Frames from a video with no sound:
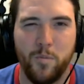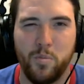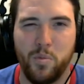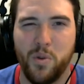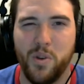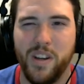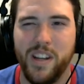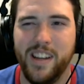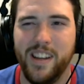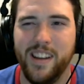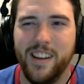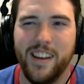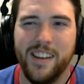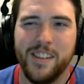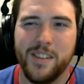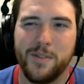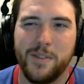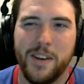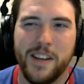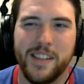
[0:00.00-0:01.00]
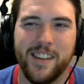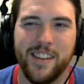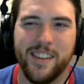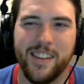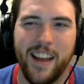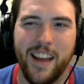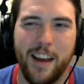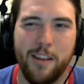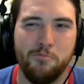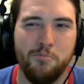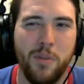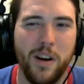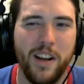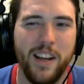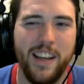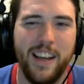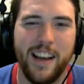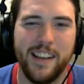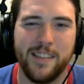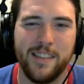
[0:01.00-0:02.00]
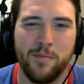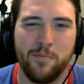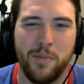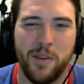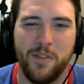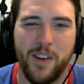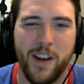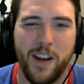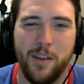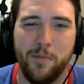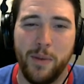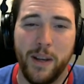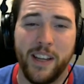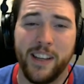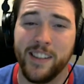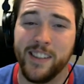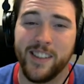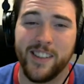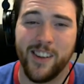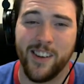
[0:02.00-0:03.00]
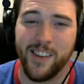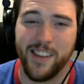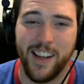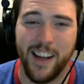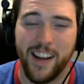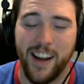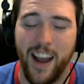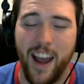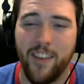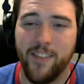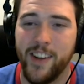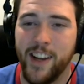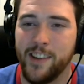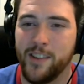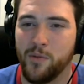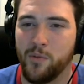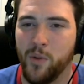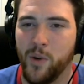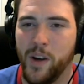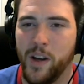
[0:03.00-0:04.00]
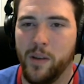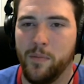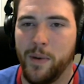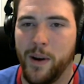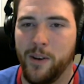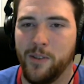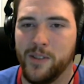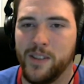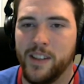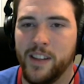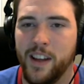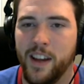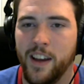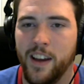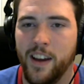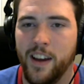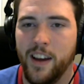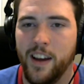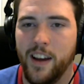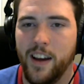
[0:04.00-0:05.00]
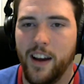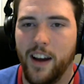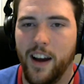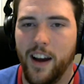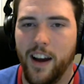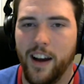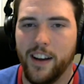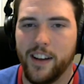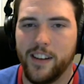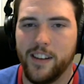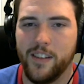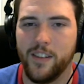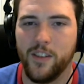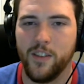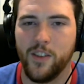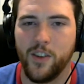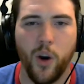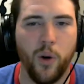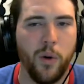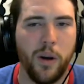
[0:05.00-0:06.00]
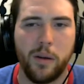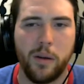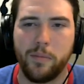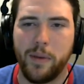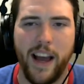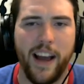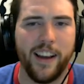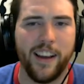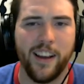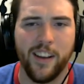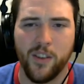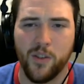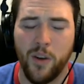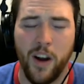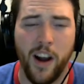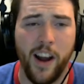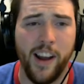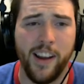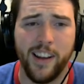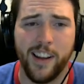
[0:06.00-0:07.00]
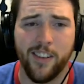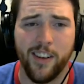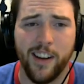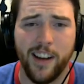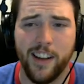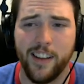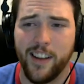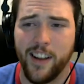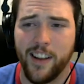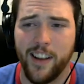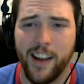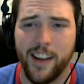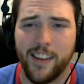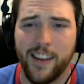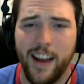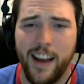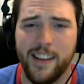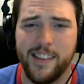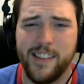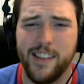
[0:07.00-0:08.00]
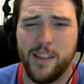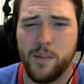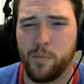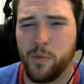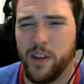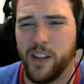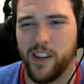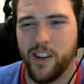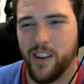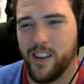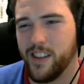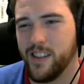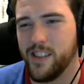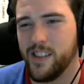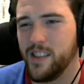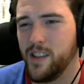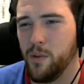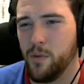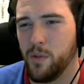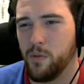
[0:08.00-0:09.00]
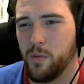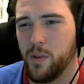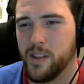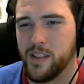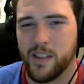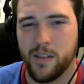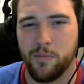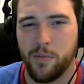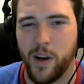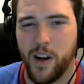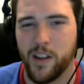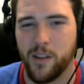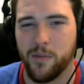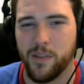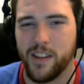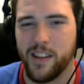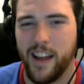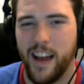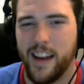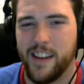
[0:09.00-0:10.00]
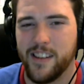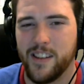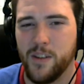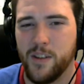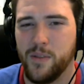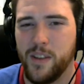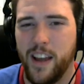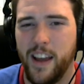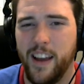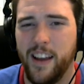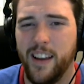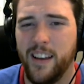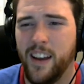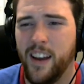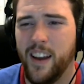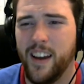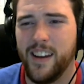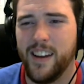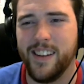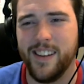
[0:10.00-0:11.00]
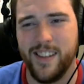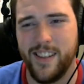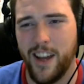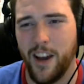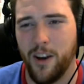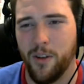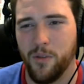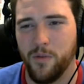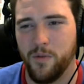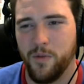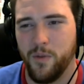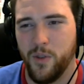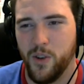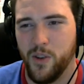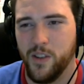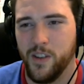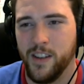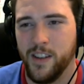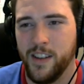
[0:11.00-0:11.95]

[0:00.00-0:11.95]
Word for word: Pretty interested in that. Money hasn't been a very big concern yet. I haven't had to worry about going back and grinding or anything like that. So that's pretty good, because no one wants to bother with that, do they? Doubtful.